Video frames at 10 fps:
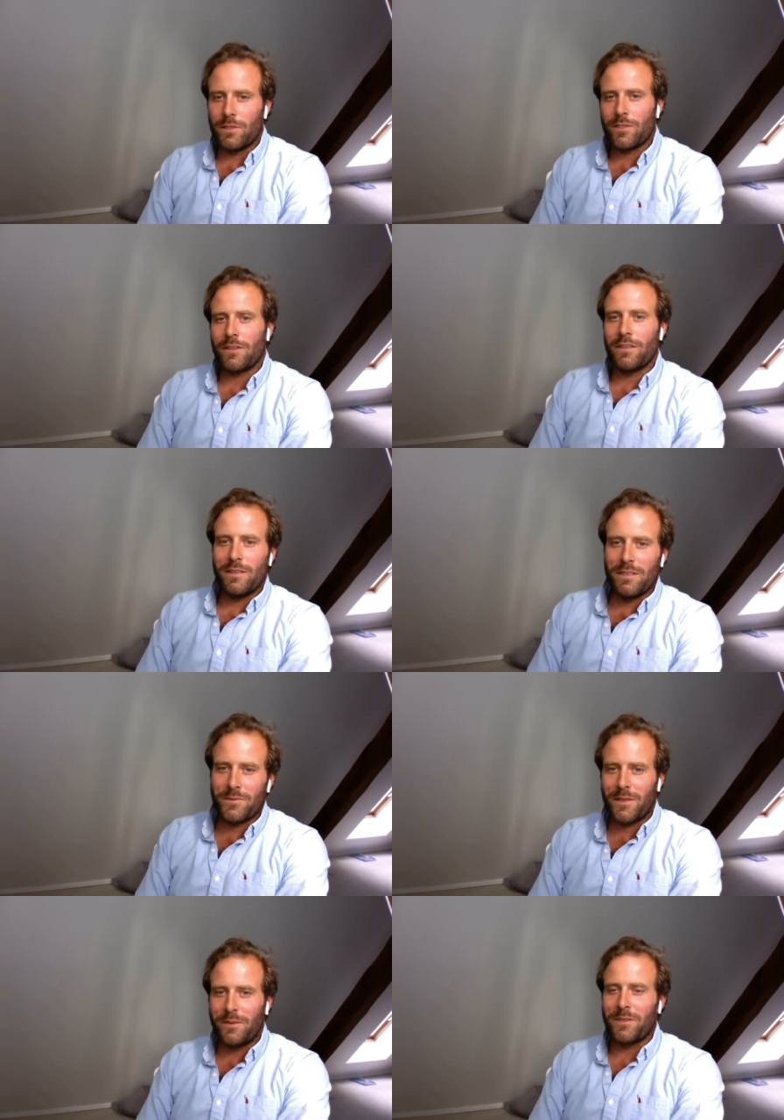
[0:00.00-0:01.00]
to each other
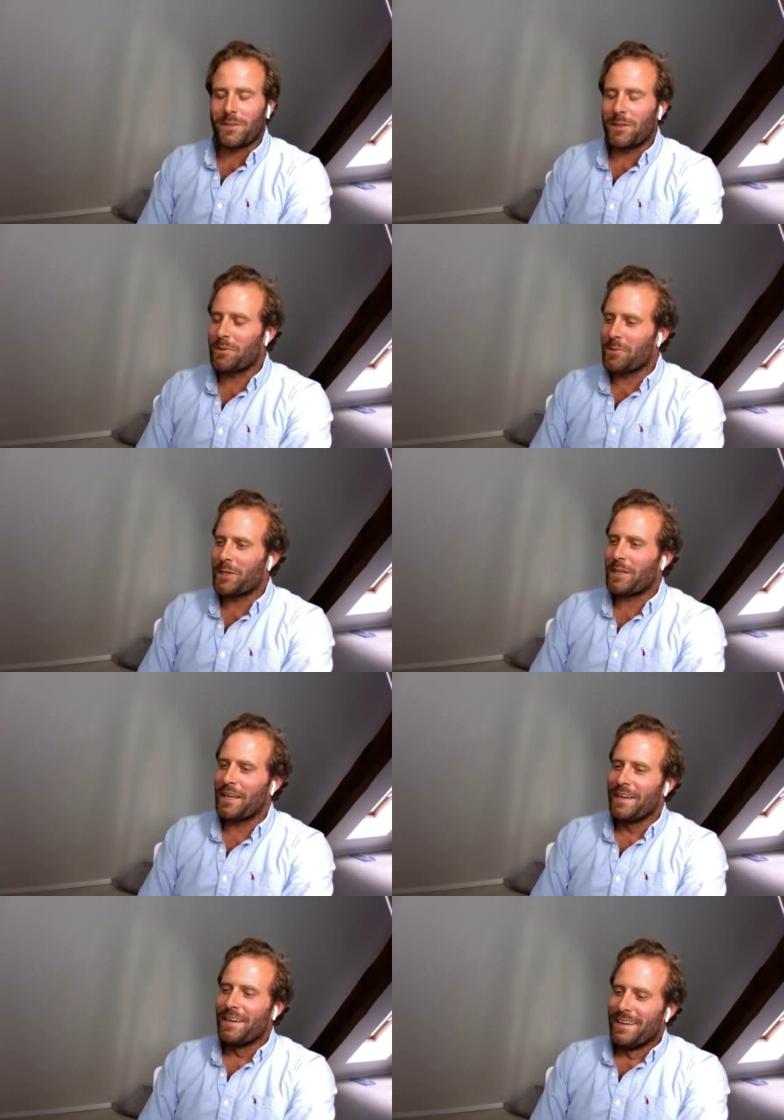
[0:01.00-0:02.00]
if something doesn't
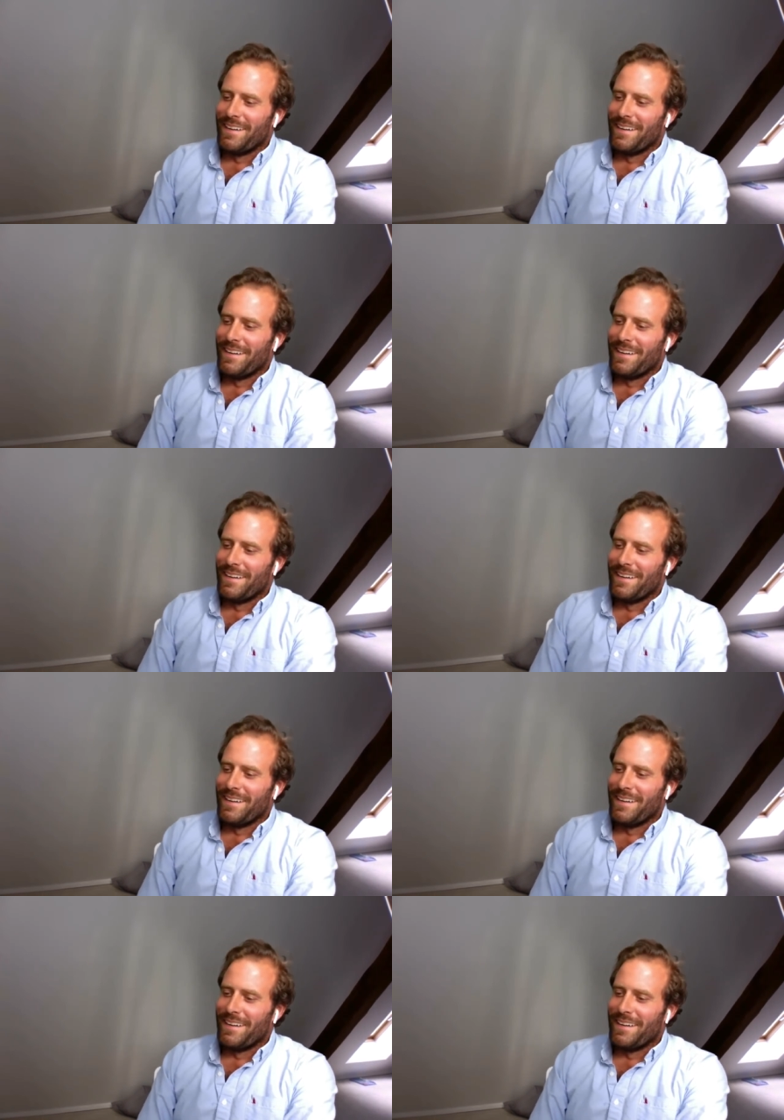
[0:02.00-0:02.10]
work,